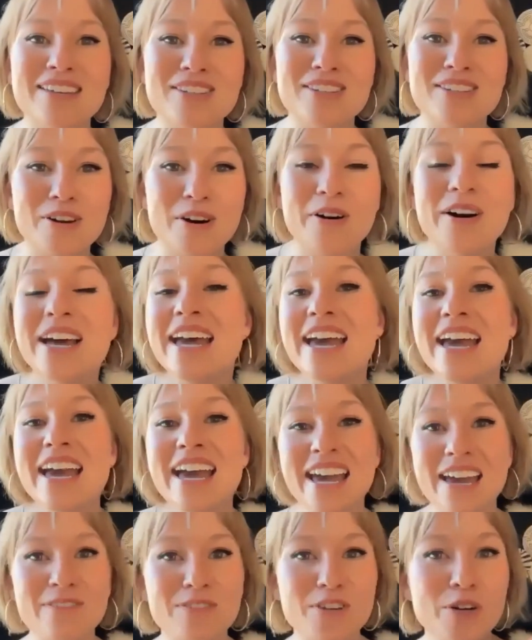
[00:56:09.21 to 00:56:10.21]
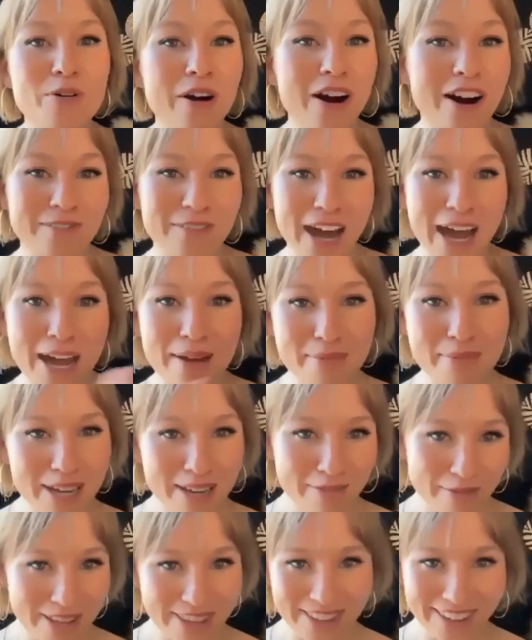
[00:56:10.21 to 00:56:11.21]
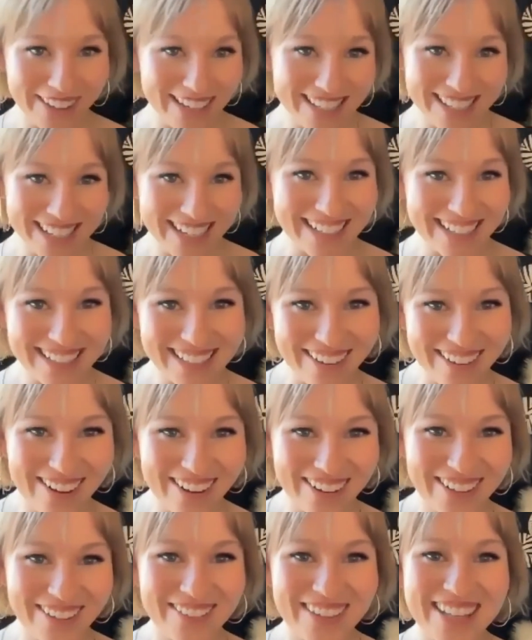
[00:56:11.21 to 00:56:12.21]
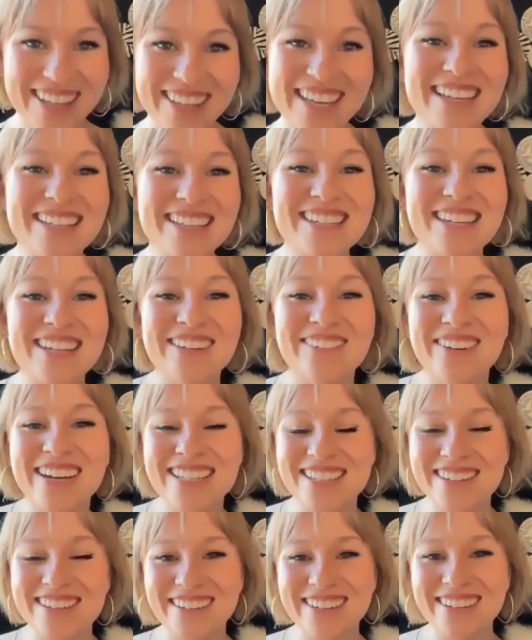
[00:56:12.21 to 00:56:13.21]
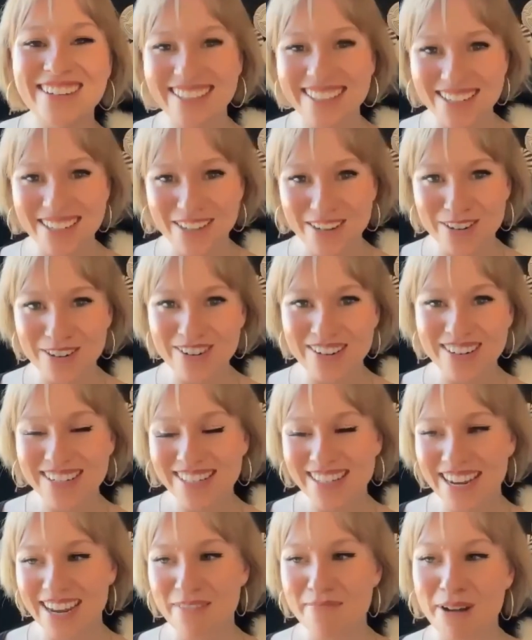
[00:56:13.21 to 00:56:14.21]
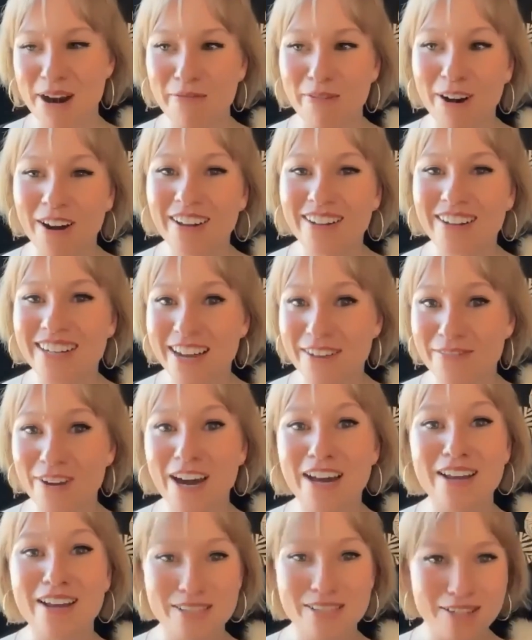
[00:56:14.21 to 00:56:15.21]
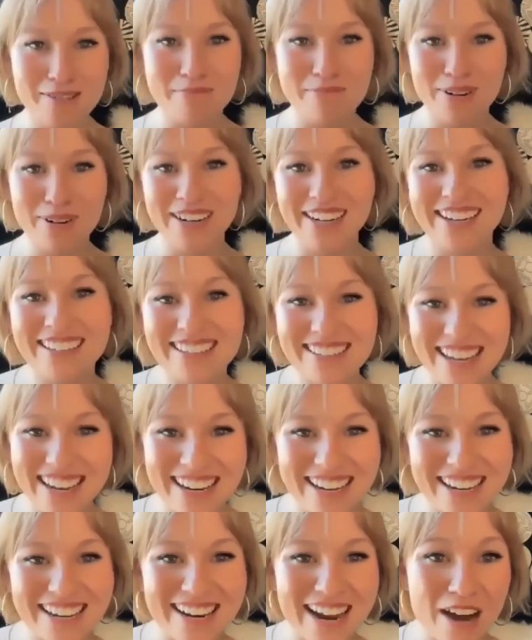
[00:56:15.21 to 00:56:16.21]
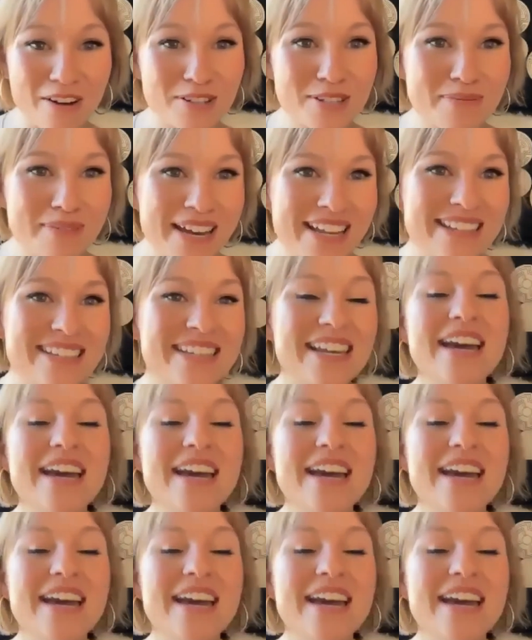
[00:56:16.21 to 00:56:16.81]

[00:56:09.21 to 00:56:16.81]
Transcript: So if you are vibing with listening to all of the things and the ways you can continue to stay in my world, I've got some pretty exciting announcements.